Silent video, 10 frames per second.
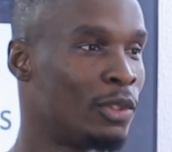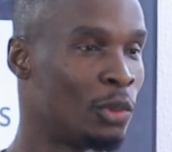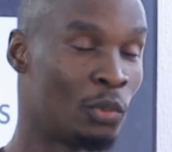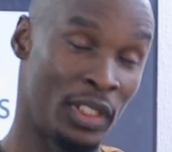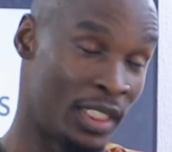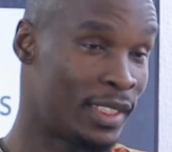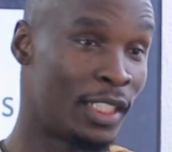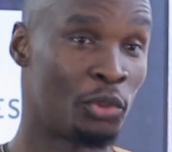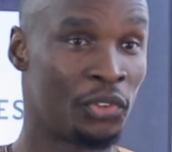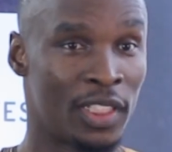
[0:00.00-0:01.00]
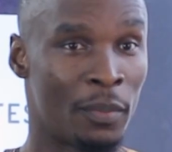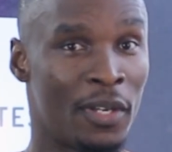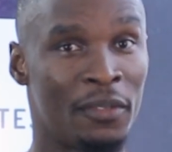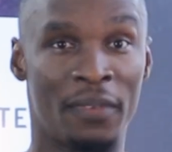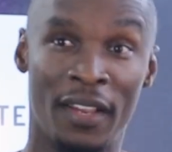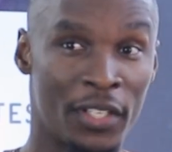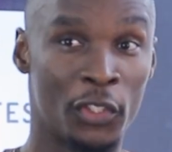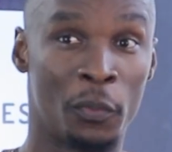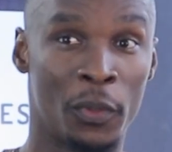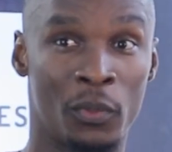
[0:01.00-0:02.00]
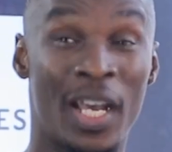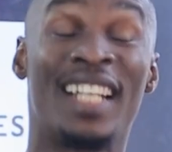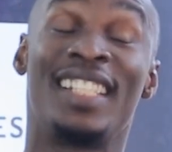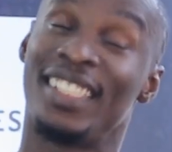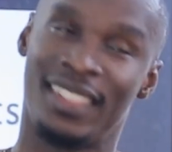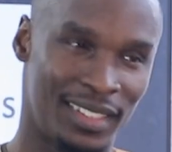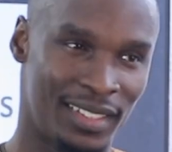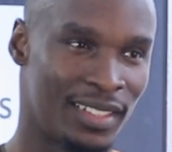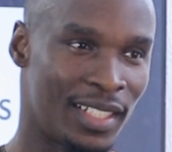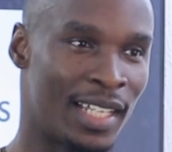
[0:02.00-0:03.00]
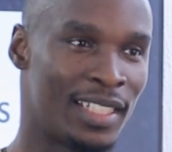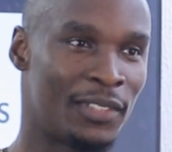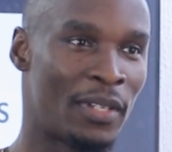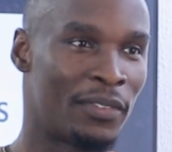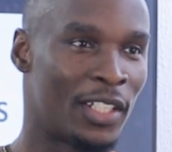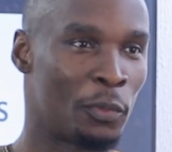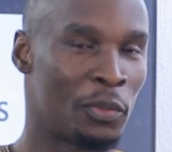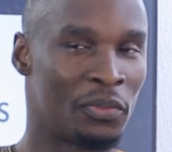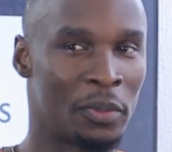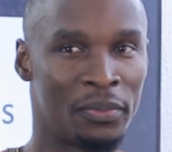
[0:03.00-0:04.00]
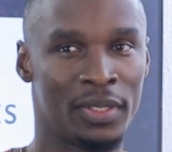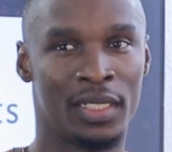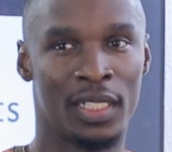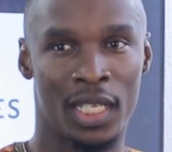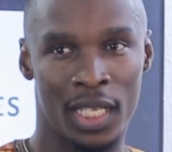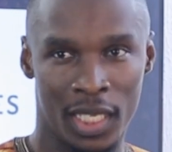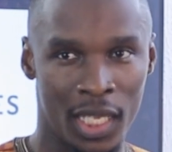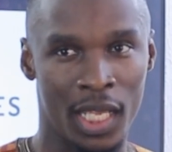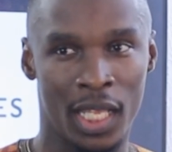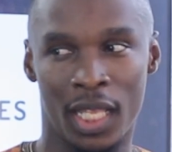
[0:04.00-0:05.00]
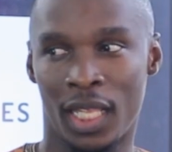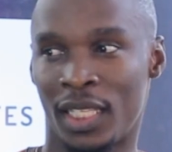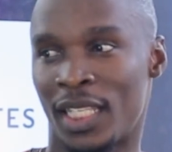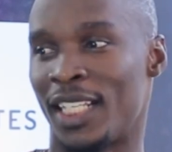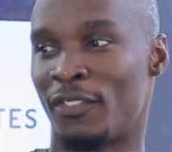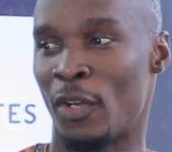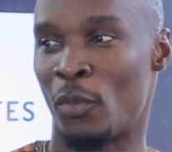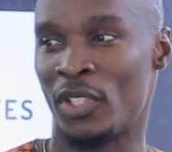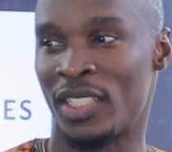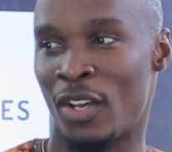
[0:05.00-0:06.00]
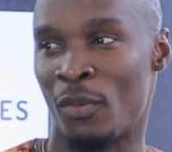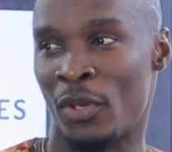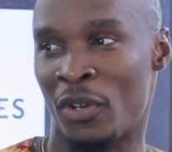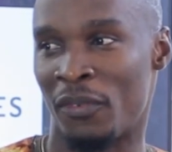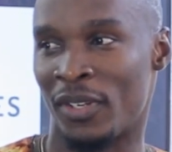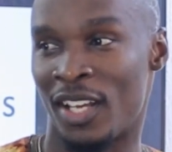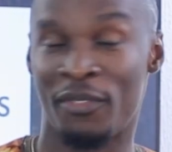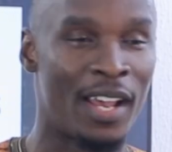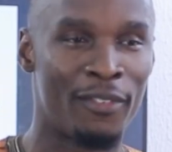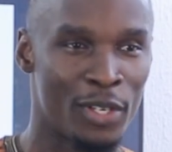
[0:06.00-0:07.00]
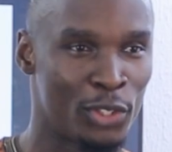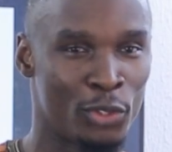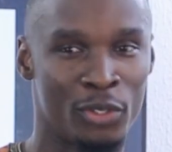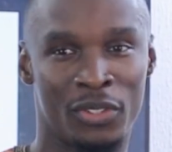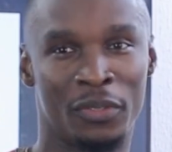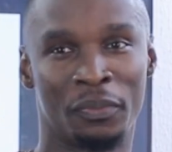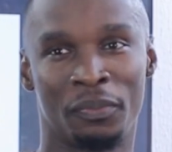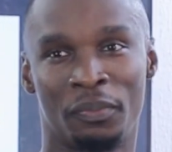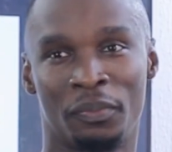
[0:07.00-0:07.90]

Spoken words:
we intend to train about 5,000 people, at least 5,000 people for free. Thank you very much. That will be all for now. If you have questions.